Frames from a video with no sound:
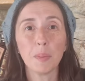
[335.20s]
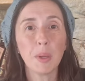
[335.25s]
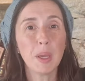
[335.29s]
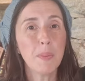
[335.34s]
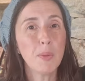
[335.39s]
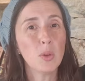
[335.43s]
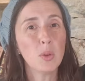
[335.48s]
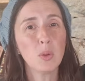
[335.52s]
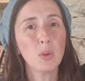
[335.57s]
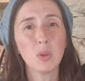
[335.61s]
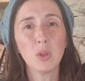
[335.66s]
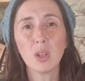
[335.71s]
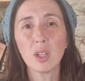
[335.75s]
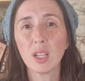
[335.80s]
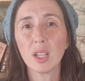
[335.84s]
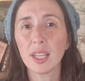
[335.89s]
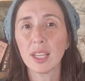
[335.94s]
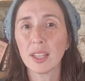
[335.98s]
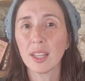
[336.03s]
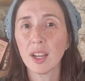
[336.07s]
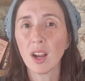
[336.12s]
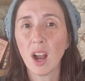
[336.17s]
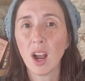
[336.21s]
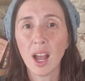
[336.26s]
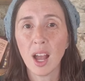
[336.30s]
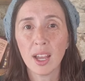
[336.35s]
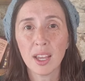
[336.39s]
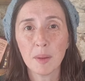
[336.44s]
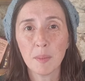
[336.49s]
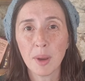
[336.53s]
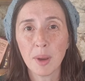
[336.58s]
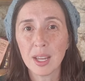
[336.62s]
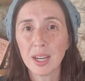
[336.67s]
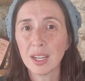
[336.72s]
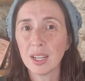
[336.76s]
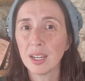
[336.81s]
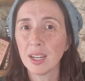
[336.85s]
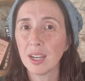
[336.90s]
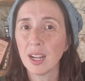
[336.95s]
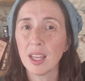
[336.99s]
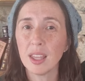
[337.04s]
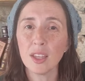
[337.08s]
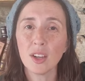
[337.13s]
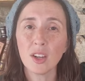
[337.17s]
people who look like they're high and mighty
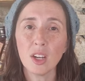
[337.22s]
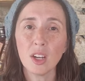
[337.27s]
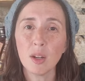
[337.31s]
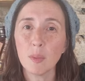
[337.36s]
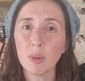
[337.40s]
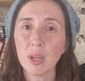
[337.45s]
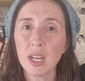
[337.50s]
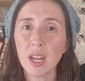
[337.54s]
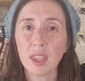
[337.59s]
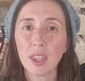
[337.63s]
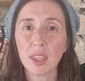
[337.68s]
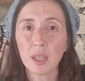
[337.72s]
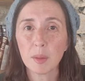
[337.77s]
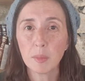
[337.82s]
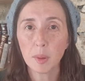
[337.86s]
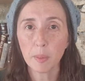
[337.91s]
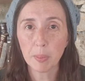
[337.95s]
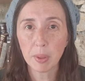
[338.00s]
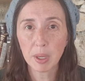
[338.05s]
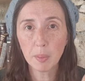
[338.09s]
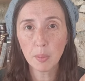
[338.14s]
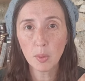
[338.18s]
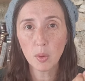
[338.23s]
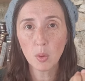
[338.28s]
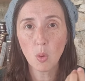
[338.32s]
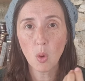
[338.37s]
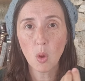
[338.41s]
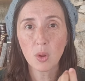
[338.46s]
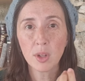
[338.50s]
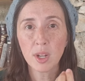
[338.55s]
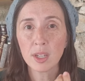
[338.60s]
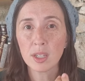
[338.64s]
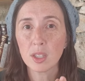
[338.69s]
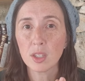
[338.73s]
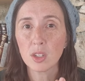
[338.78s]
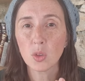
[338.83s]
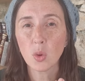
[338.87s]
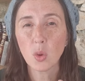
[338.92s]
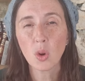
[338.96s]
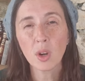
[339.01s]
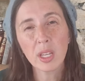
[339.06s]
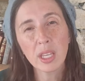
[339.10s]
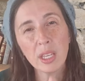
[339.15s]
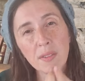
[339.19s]
today, they're going to be nothing. But people who hold on to the
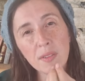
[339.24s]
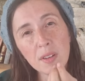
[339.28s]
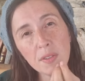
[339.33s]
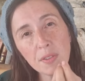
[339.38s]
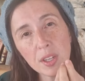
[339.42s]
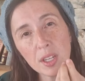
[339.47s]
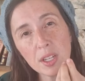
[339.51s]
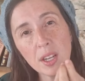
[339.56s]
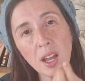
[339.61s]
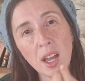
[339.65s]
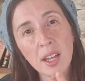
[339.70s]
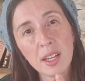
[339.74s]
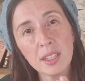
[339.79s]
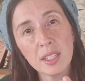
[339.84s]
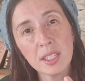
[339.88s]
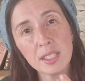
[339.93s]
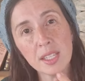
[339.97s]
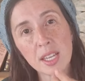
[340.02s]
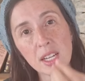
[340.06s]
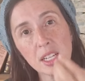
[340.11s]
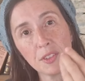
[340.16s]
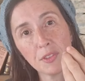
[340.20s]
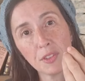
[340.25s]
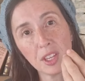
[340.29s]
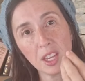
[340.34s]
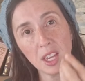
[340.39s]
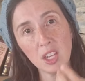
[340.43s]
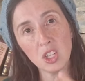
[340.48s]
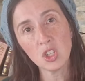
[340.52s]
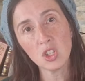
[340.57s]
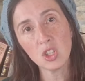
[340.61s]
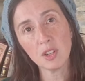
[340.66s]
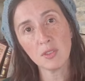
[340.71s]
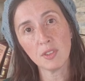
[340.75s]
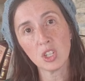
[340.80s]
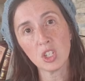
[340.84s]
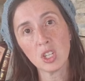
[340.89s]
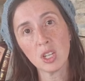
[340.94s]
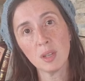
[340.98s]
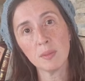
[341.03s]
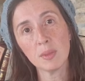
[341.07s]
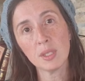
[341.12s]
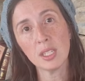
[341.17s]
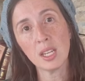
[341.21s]
Torah, even if they die on the sanctification of
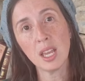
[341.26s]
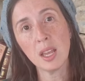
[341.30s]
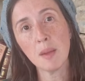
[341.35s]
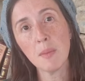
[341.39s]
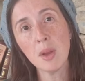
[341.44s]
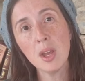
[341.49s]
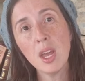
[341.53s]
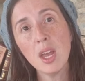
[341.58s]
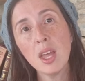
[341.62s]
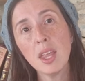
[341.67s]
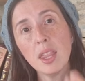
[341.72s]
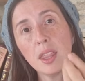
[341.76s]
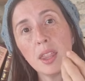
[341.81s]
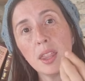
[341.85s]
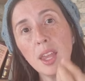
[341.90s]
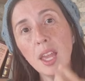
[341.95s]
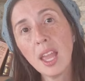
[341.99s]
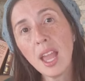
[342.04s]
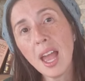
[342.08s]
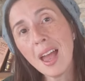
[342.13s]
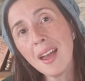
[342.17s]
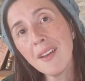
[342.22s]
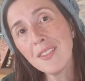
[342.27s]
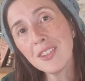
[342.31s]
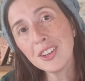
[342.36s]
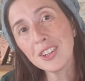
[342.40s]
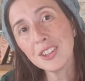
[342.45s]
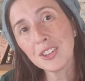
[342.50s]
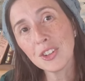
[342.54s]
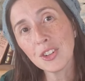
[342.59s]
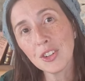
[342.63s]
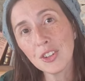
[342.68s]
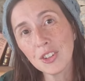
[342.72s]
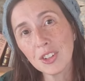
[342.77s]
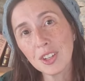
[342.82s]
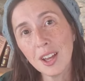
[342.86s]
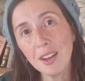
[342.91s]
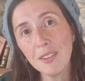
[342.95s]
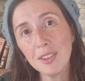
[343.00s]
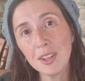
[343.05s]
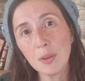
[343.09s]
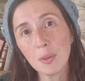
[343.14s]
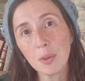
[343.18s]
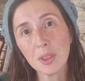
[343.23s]
Hashem's name, they have an eternal
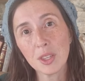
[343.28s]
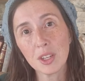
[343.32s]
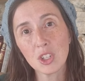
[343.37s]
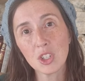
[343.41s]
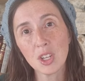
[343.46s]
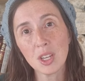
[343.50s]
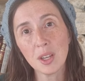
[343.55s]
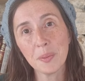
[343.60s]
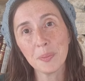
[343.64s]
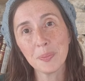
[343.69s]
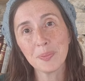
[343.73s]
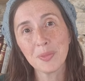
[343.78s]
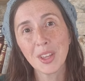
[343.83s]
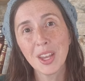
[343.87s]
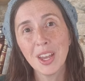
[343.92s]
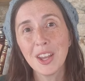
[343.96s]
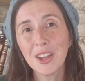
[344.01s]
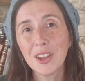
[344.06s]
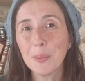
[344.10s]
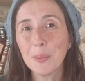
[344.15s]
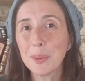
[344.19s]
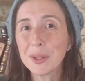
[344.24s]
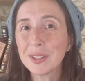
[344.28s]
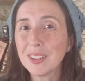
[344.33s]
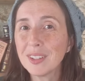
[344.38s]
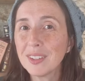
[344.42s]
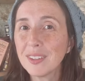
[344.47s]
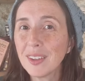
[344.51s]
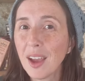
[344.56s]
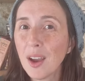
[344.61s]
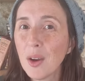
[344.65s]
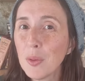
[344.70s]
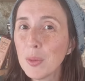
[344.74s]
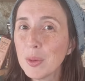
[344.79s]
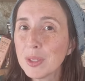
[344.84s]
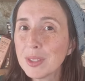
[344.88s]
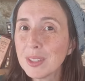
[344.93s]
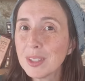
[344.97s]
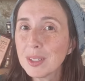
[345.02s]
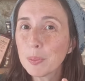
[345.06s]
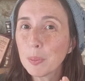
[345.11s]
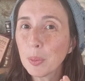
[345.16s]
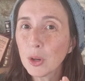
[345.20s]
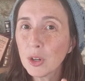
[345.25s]
covenant with Hashem. Matityahu was
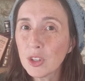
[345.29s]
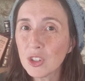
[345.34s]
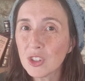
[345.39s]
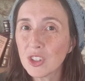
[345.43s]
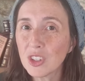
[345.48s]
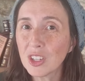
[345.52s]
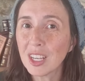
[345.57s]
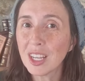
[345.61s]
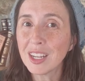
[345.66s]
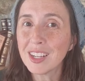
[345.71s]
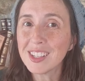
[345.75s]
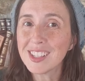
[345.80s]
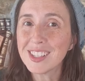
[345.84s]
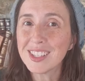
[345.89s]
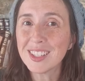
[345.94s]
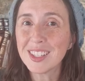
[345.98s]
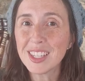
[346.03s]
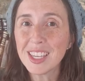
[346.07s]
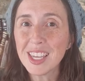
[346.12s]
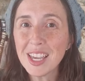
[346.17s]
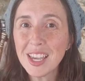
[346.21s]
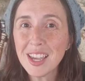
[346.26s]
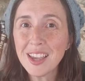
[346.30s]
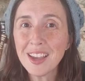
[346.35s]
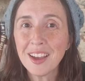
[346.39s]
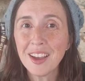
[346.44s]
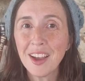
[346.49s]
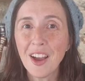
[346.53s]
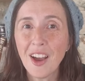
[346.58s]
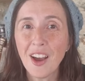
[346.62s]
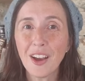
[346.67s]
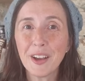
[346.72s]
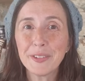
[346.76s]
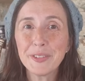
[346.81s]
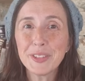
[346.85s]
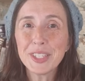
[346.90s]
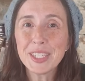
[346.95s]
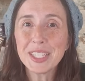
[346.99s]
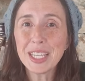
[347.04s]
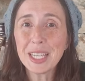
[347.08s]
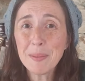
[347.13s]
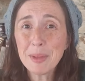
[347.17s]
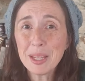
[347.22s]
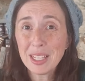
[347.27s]
this person in a sea of
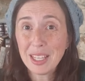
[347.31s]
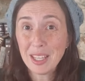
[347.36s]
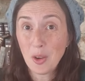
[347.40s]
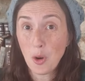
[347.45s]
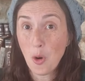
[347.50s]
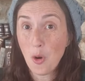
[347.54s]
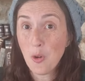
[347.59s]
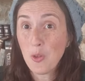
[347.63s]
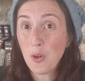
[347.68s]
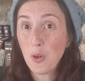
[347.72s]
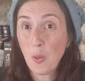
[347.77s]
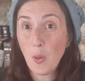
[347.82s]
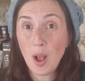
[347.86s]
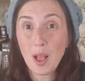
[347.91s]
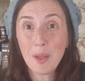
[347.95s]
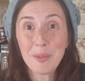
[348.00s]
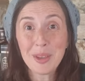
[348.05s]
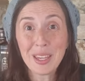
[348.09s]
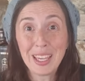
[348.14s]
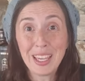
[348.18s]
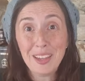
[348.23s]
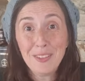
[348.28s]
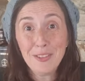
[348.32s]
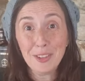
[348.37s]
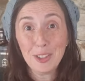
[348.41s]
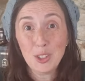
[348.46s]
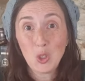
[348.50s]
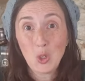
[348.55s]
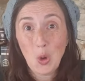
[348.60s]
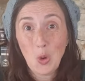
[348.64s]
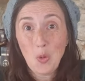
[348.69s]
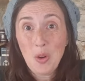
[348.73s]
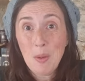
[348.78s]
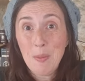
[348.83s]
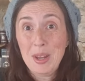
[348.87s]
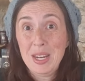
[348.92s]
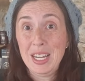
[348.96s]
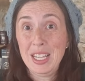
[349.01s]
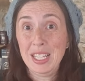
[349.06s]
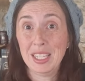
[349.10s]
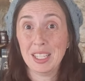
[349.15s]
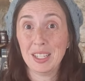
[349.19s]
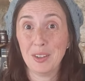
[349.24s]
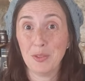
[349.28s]
seemingly overwhelming evil, so
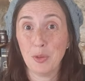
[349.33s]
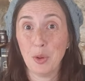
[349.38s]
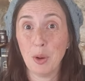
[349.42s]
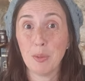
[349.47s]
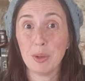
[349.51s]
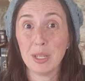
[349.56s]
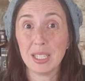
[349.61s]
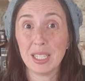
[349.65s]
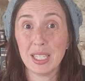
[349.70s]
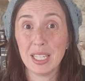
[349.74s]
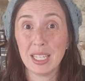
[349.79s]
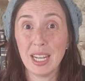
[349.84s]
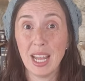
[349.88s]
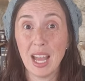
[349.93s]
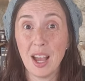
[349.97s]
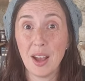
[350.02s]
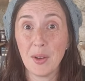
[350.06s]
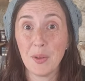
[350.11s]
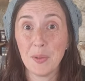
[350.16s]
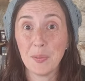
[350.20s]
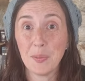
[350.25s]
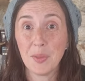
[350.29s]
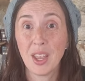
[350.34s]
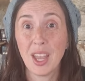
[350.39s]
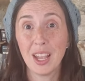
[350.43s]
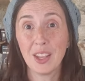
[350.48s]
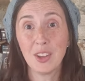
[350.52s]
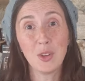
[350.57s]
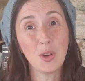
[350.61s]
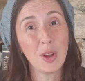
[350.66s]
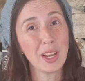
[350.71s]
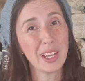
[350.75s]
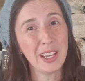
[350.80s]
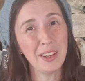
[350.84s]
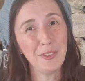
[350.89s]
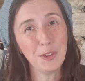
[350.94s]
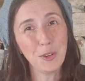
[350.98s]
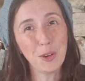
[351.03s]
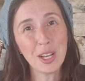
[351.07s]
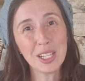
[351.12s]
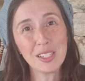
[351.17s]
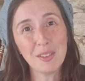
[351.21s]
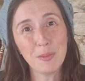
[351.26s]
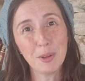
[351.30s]
reminiscent of what we see now. You know, if
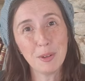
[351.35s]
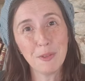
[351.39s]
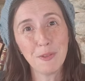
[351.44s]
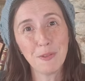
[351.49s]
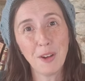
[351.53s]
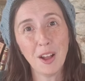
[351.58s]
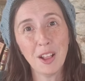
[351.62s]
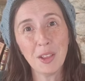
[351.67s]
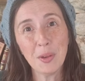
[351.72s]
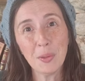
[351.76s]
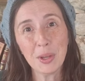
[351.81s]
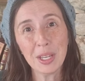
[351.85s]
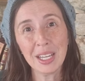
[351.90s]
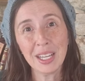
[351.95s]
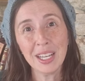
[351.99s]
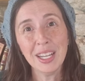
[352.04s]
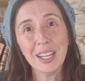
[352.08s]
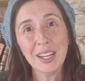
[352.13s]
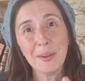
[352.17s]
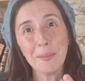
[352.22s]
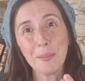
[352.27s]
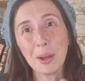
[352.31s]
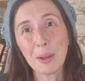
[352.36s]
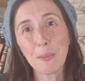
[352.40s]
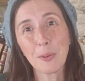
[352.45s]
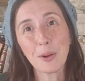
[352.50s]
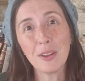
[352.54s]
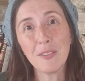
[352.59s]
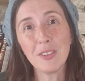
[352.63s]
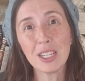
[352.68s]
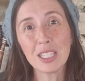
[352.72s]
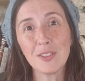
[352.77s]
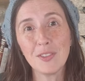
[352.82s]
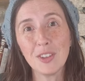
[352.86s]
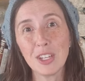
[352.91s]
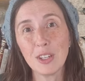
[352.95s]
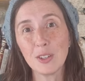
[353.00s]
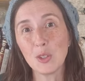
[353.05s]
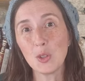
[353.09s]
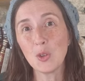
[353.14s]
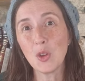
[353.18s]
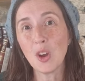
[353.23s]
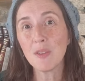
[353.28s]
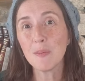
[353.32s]
you guys have been following my previous
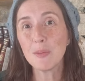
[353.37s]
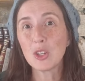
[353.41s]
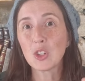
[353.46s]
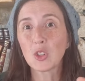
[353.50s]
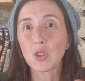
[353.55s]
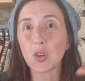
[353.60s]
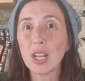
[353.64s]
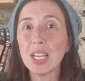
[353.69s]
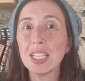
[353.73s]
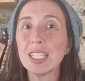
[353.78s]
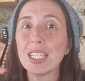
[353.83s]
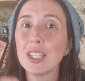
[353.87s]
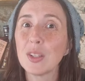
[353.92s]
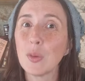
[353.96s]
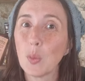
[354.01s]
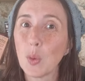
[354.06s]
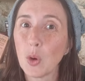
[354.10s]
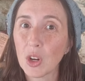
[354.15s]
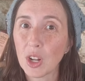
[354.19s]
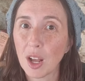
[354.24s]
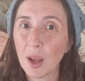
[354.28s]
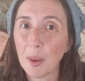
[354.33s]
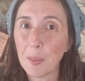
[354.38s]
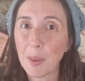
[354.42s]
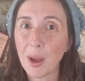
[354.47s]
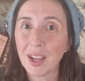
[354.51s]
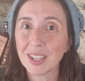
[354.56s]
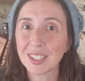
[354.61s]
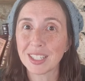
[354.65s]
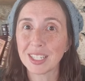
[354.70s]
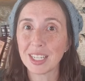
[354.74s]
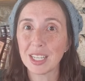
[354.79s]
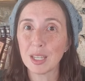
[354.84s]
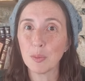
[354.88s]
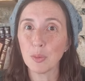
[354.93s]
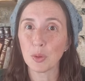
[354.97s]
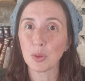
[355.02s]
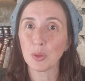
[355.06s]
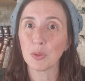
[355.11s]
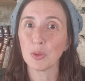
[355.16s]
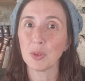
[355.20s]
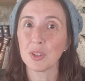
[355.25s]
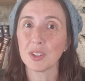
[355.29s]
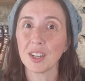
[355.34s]
videos, you know I've been tracing the word Hamas in
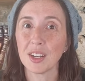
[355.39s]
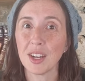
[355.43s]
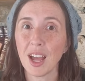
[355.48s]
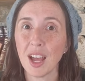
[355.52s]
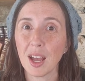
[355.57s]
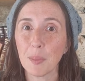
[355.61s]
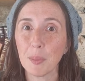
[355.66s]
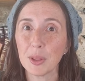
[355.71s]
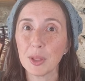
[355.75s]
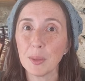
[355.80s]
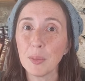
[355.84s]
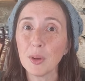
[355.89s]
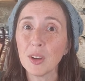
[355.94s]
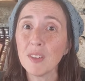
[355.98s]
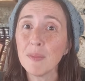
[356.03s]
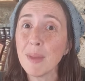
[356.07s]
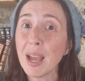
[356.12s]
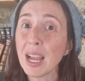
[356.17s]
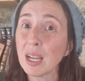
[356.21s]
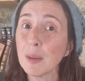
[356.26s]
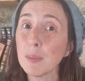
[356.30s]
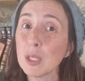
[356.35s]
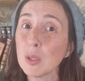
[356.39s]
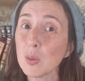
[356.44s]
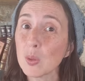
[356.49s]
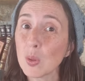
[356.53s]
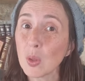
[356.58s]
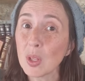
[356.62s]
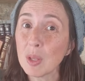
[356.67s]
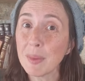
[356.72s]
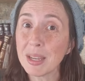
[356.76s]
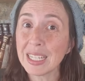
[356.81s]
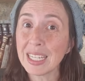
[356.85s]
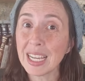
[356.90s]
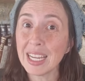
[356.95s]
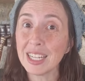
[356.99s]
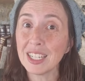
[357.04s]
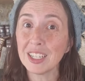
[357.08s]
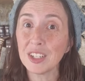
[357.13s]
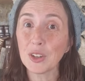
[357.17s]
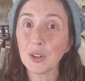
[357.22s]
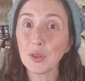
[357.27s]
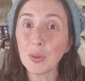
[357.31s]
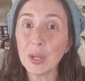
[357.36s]
Hebrew through the Tanakh, but the Book of Maccabees was only
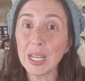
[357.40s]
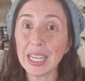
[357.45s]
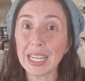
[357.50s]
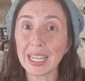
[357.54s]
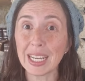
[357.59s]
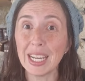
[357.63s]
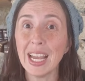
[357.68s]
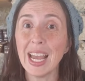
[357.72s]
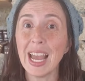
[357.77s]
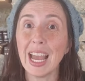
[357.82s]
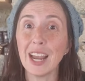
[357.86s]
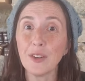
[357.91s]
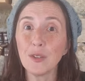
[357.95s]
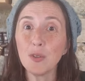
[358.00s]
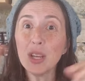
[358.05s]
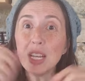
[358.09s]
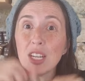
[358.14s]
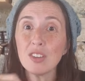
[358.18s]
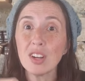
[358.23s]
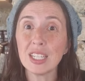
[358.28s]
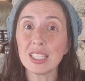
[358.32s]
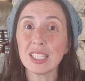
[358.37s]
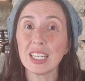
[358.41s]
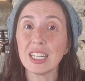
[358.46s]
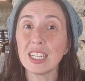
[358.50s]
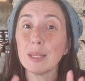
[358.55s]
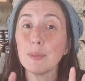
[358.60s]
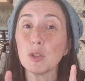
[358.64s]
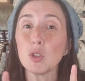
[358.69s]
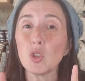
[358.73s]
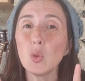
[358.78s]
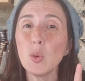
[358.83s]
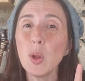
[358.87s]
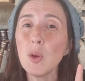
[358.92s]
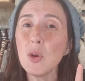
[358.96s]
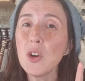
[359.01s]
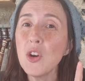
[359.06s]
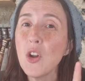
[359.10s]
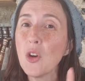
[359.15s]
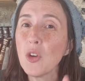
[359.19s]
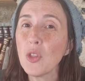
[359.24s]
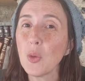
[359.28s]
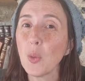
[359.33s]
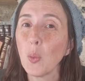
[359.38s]
maintained in Greek and retranslated Hebrew, so we don't
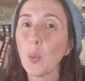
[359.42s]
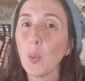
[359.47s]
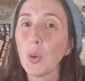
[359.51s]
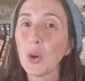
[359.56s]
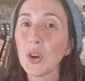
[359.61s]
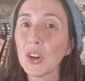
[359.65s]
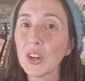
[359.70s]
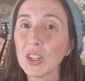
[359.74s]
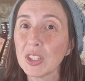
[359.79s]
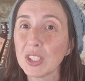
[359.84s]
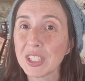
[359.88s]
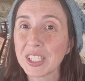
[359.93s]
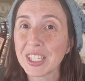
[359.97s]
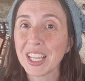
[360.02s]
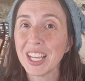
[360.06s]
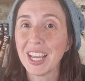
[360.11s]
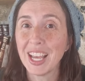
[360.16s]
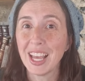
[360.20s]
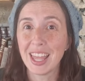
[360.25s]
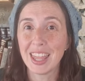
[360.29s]
know the words